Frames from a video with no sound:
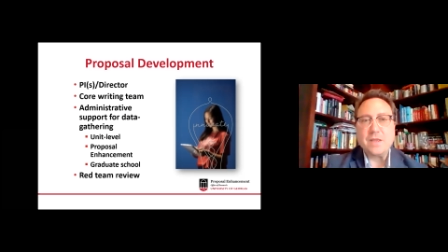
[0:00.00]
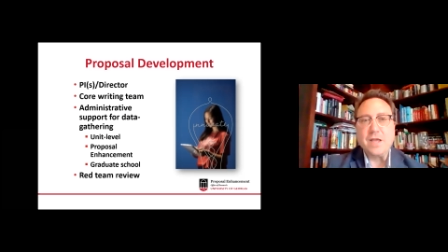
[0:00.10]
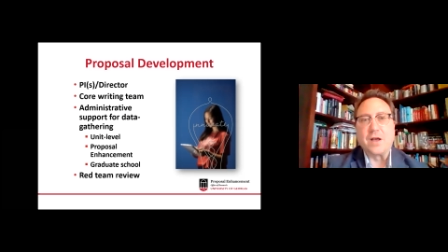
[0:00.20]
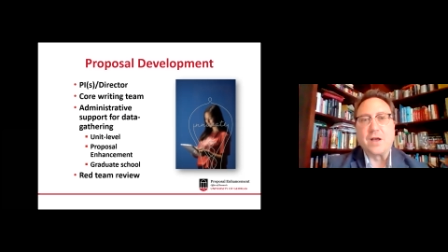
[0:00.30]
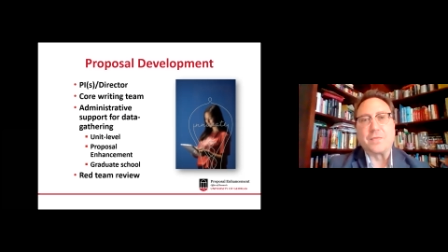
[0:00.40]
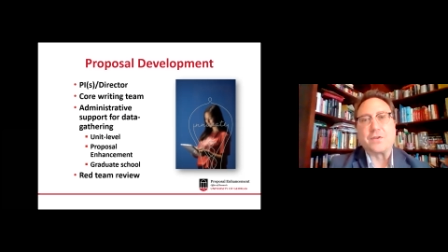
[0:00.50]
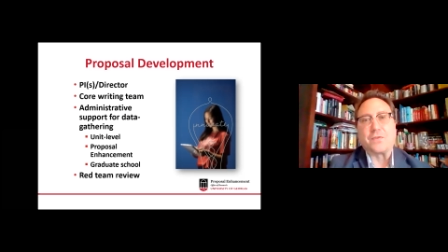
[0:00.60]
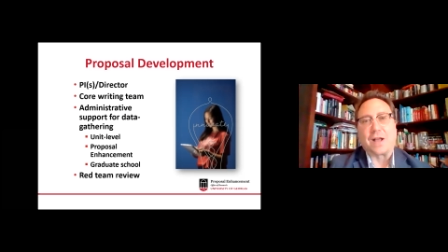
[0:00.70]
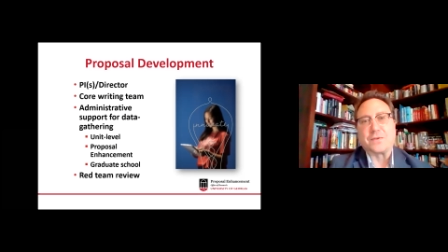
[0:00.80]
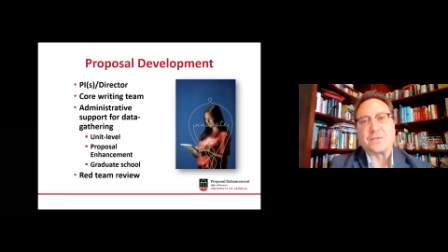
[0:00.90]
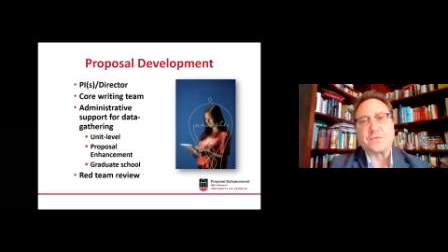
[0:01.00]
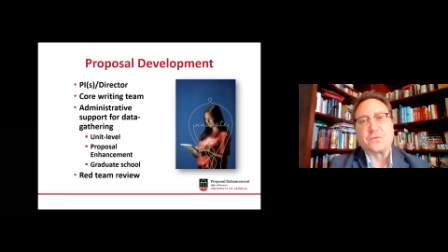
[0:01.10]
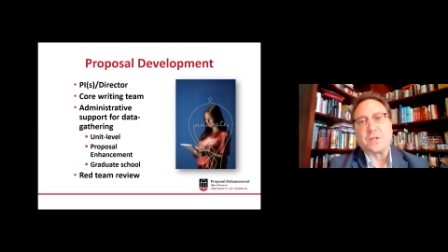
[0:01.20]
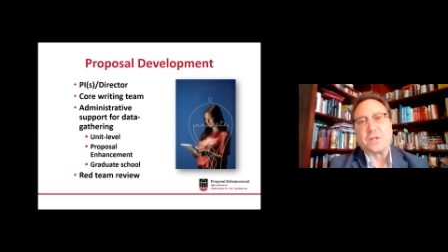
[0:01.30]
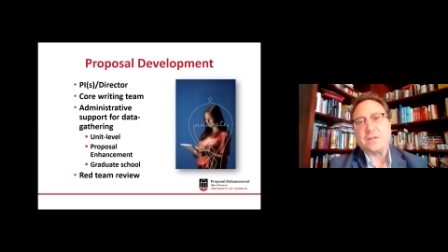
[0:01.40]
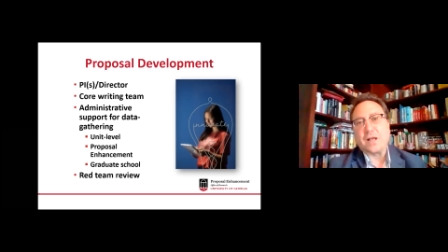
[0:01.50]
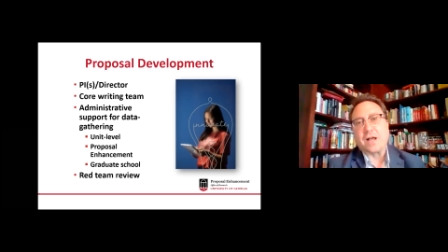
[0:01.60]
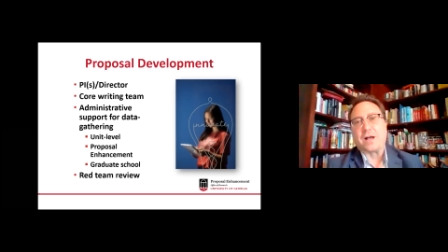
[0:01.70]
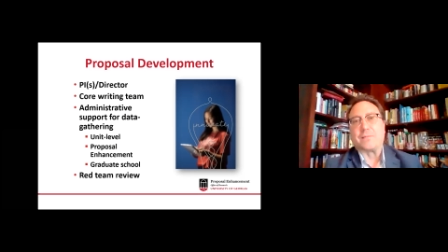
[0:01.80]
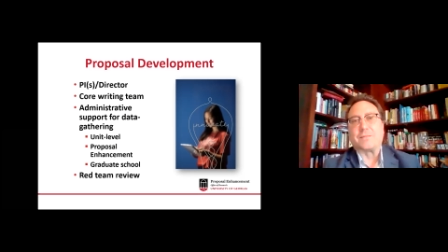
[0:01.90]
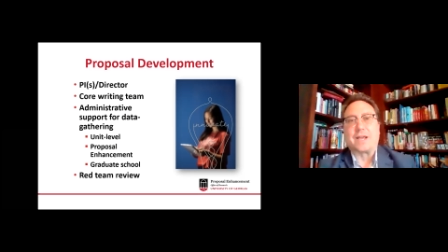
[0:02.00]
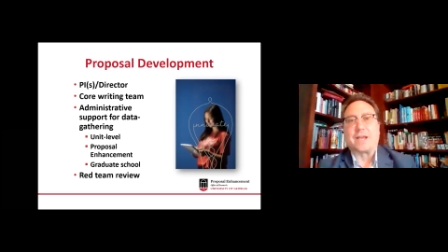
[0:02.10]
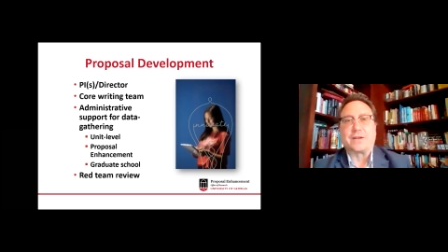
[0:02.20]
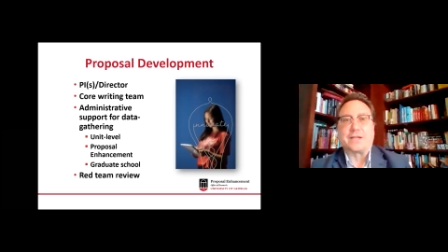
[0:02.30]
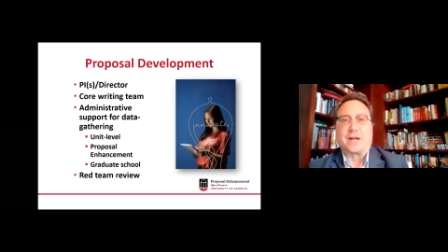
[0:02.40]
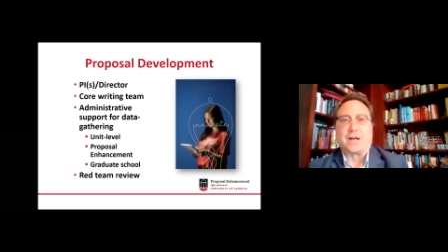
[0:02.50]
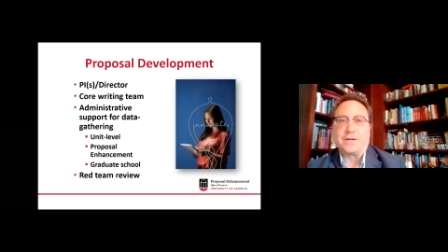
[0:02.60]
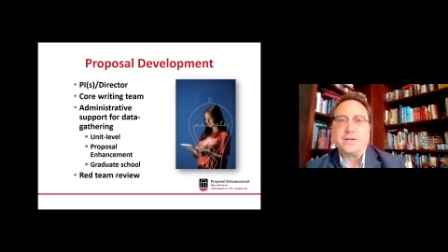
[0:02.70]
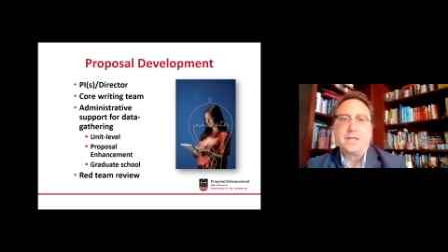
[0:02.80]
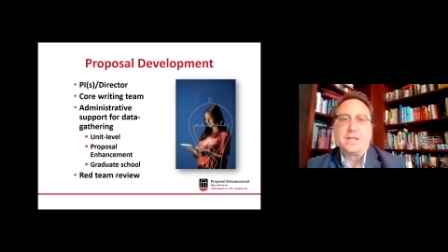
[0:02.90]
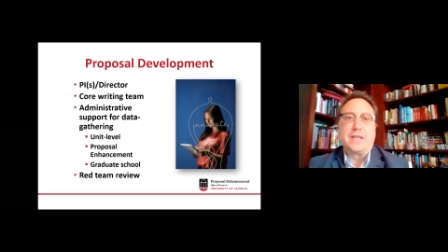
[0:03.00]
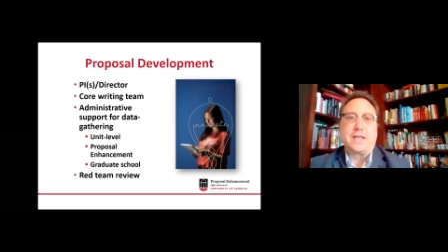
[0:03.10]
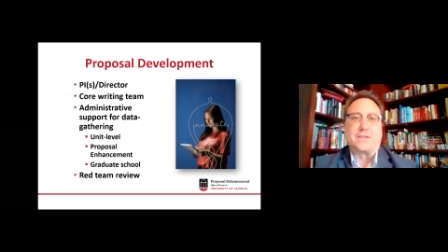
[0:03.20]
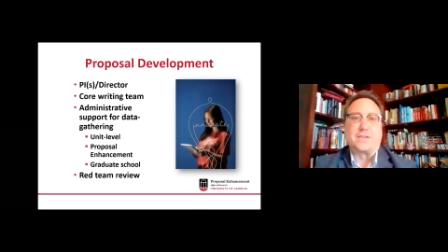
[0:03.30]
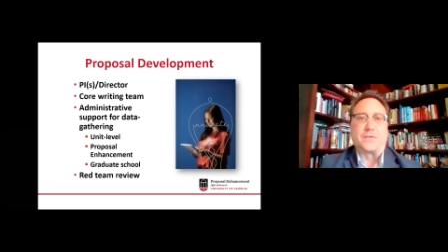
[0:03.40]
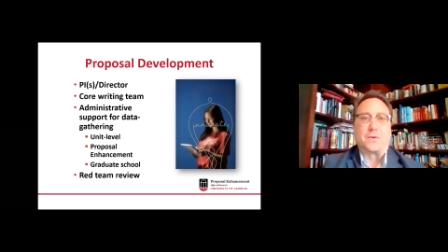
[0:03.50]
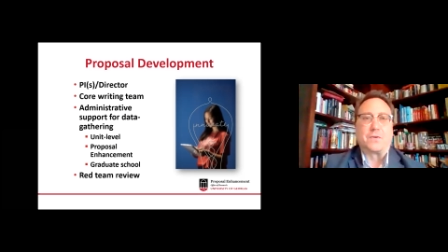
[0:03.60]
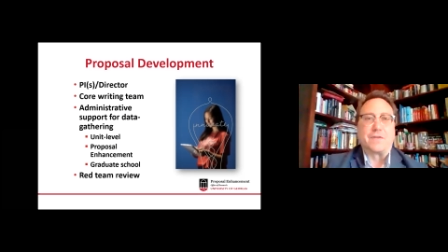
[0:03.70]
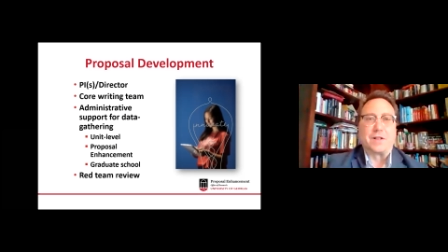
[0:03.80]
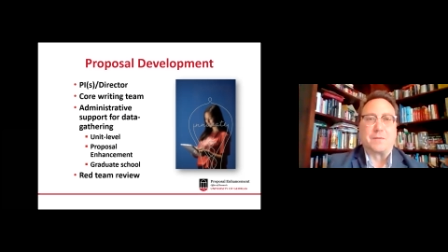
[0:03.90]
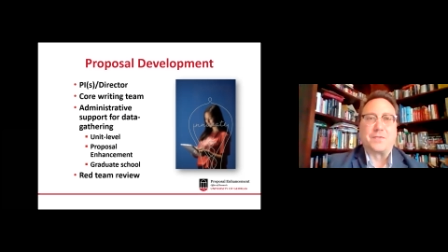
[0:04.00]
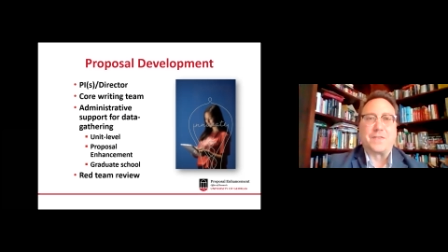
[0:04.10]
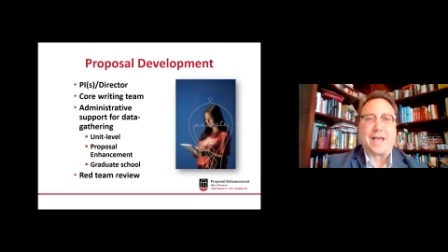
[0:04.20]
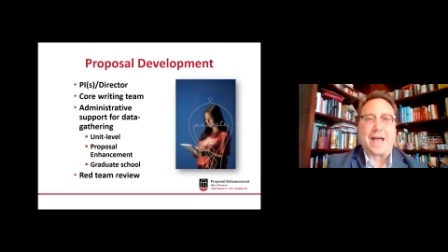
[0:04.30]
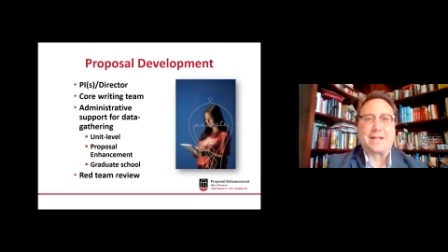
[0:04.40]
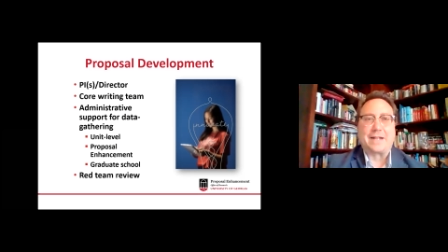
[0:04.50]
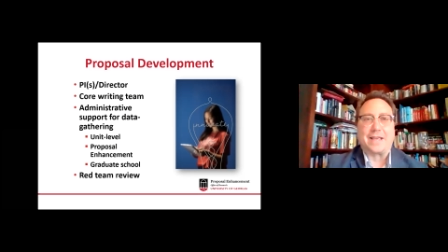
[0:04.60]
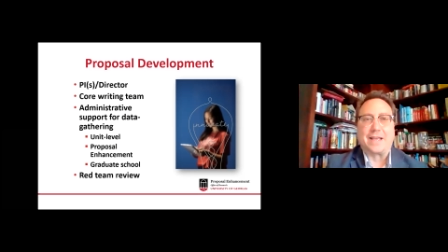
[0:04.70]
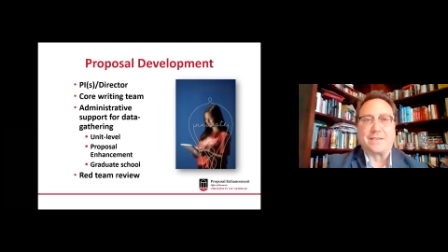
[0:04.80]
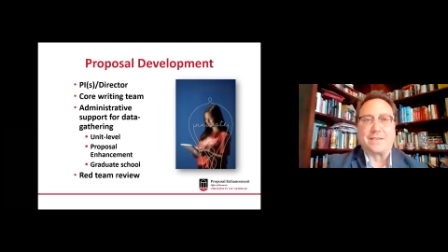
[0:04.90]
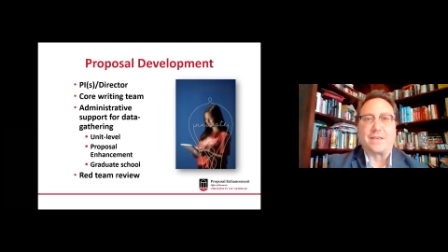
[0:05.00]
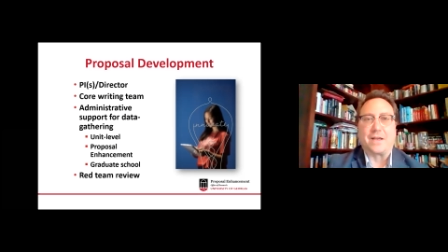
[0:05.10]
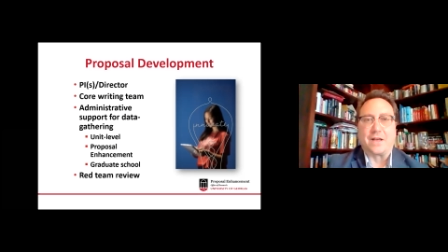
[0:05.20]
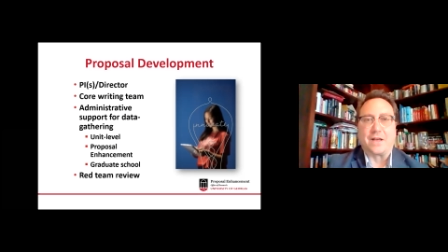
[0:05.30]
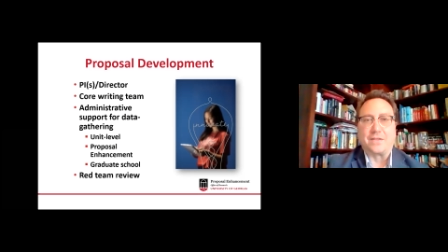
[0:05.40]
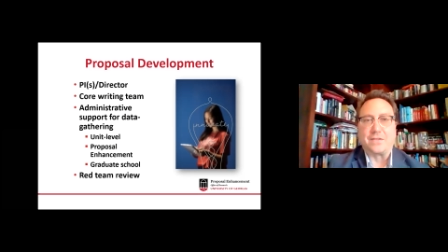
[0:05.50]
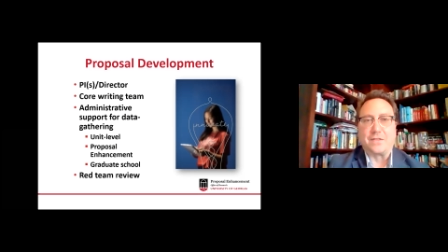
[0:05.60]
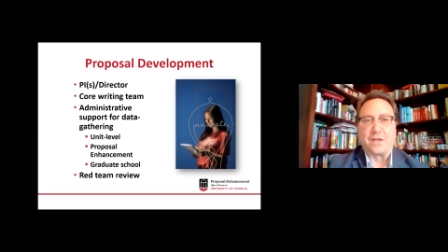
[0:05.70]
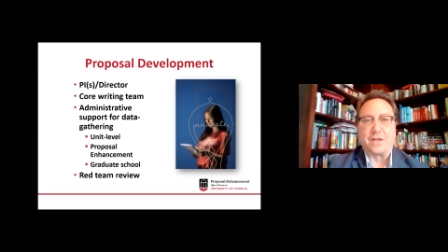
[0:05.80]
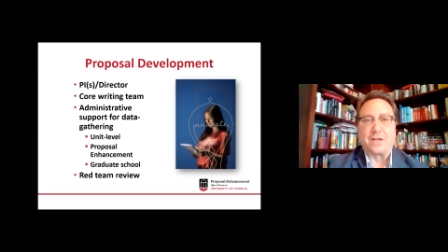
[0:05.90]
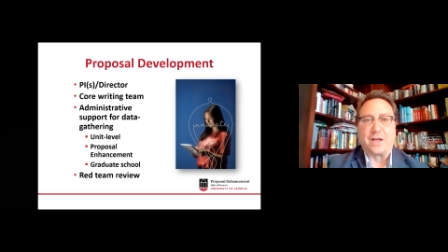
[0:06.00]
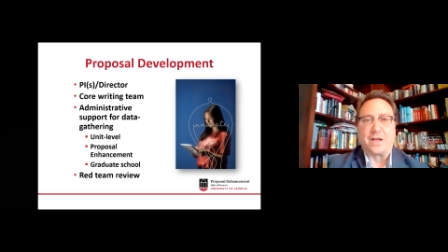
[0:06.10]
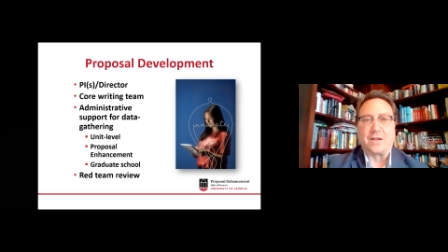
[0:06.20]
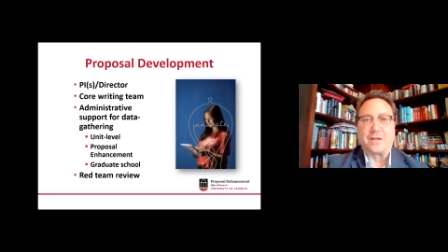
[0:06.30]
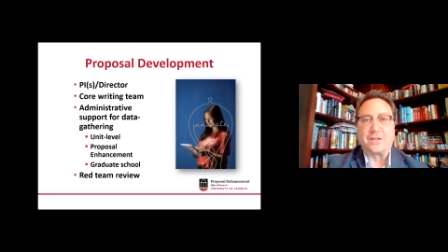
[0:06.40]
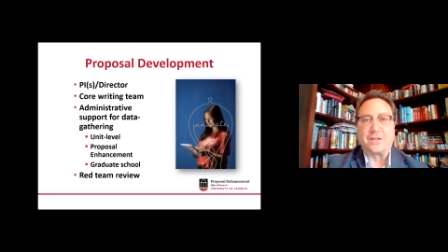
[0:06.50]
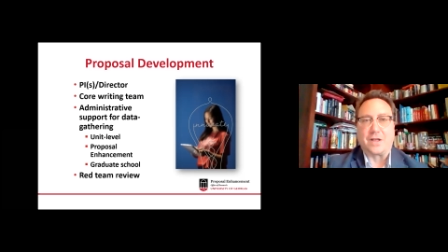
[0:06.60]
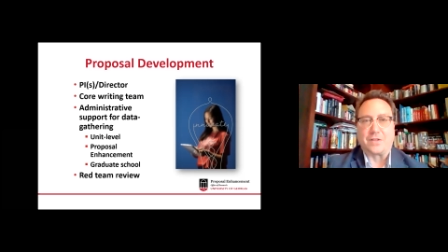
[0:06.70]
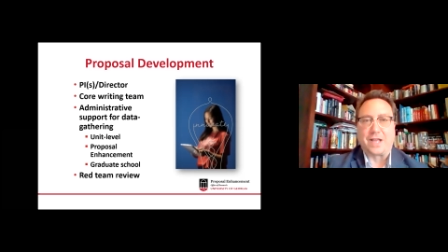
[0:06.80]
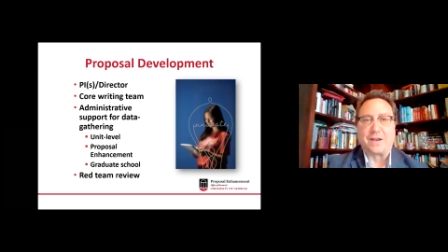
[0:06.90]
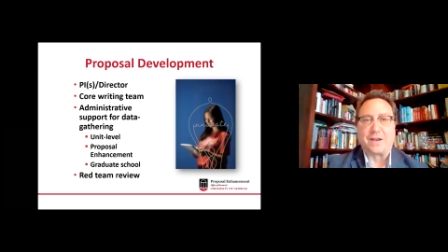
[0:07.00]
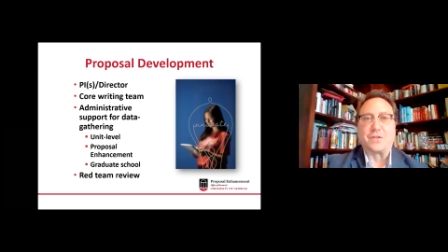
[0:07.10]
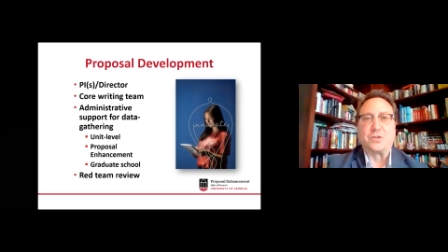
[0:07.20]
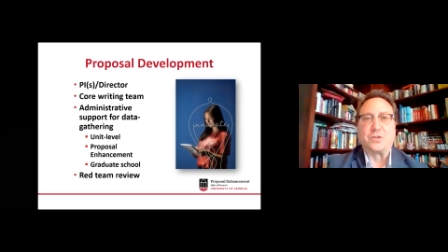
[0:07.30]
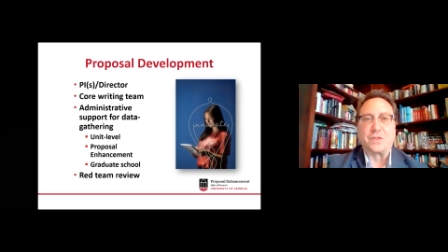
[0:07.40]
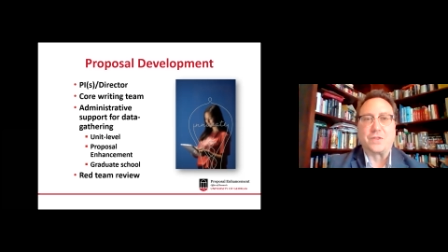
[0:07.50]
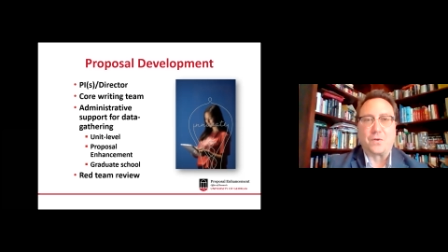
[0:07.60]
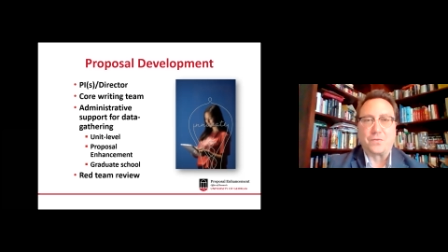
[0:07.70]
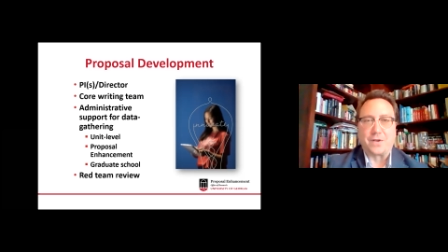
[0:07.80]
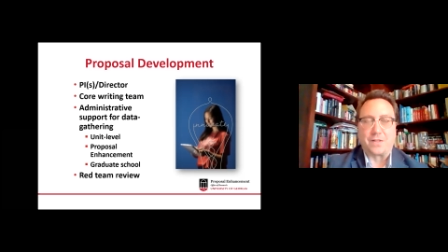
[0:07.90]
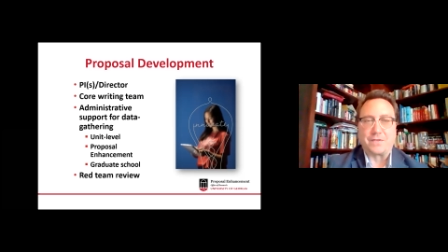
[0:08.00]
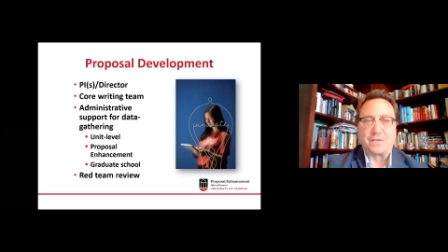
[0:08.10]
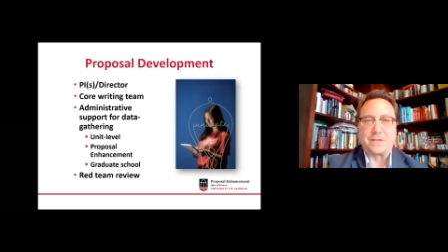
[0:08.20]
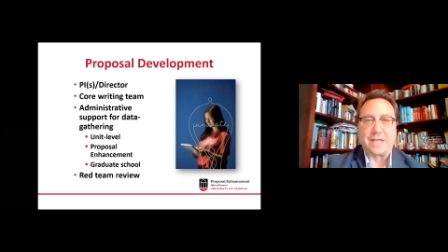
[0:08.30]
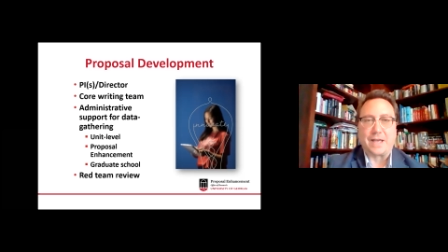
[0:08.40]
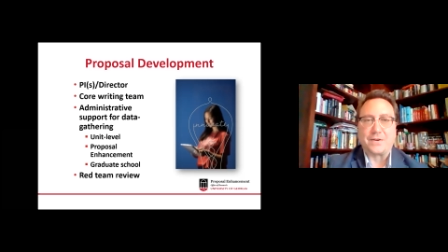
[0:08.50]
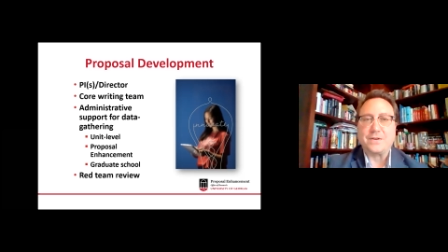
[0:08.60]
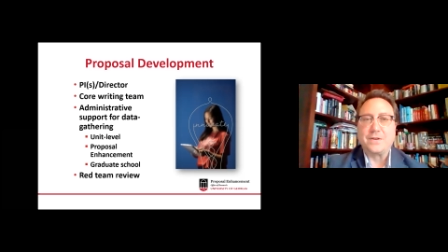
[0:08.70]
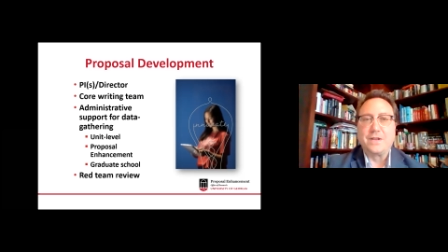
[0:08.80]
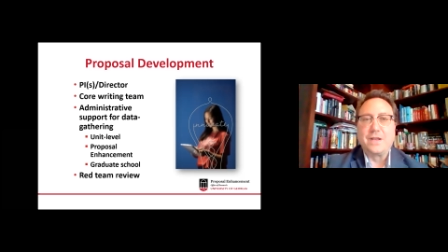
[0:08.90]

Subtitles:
The graduate school, Karen Young, is also available to act as kind of the glue that holds all of this together.